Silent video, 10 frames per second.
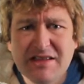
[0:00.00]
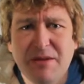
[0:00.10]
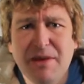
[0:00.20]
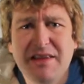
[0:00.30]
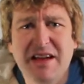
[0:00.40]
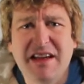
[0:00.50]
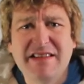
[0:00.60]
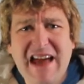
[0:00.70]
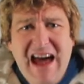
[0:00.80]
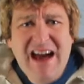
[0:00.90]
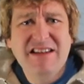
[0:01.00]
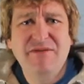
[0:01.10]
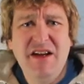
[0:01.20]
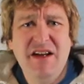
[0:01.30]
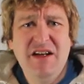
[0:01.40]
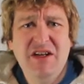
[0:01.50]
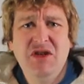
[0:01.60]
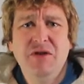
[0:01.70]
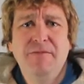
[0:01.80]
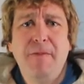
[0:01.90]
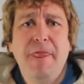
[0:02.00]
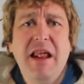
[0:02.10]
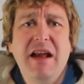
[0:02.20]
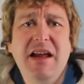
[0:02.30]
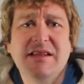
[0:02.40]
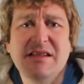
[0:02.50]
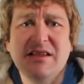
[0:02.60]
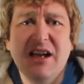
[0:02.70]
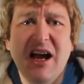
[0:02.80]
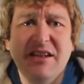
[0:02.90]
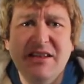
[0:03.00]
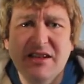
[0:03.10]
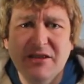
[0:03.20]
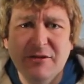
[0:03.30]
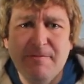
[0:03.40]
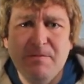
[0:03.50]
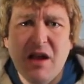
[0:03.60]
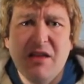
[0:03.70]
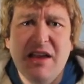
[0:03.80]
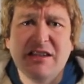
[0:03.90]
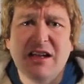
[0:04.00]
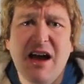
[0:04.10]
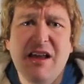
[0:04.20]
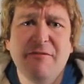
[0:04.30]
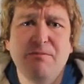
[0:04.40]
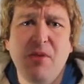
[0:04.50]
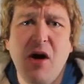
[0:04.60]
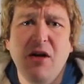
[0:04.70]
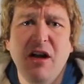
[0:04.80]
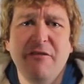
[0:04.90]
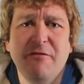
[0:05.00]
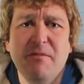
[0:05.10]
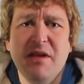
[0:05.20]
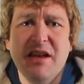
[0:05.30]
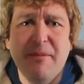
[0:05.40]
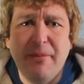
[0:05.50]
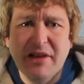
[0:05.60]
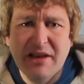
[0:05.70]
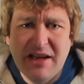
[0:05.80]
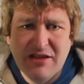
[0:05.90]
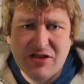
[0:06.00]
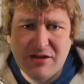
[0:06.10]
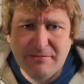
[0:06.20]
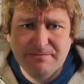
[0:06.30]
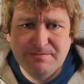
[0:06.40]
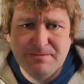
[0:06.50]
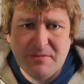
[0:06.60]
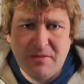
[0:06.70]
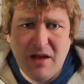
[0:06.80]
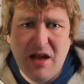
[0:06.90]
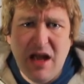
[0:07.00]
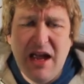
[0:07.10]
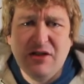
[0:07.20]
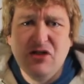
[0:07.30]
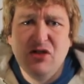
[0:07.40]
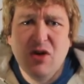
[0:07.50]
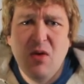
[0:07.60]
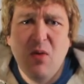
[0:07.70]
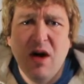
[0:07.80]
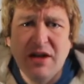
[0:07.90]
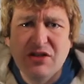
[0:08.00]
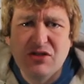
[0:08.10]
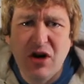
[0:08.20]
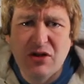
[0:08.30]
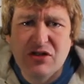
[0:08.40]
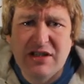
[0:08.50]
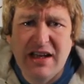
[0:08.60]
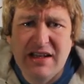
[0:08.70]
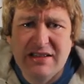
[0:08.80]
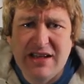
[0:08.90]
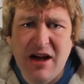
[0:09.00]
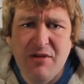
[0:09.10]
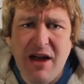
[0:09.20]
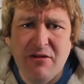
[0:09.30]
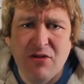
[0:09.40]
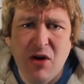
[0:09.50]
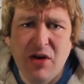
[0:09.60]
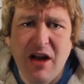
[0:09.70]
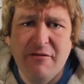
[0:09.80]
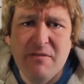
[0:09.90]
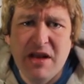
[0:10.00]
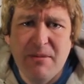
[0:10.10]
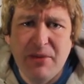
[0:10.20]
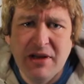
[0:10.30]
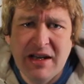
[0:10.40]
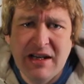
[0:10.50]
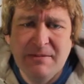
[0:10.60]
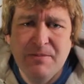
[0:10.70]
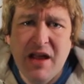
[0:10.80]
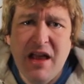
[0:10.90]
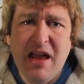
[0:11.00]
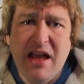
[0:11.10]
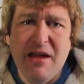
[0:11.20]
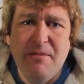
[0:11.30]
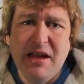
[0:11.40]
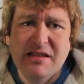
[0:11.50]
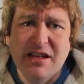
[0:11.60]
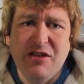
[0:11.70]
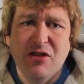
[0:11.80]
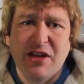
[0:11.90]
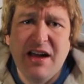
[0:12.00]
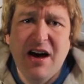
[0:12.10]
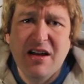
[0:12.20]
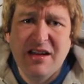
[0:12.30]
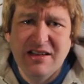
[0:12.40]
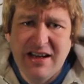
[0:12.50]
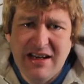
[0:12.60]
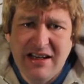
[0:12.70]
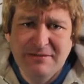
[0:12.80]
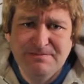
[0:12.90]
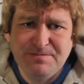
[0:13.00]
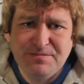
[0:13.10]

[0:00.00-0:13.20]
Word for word: something that gets activated in you isn't ideal. It's kind of part of manipulation. And you don't want to start to get down that road of manipulating. It means that you're calculating,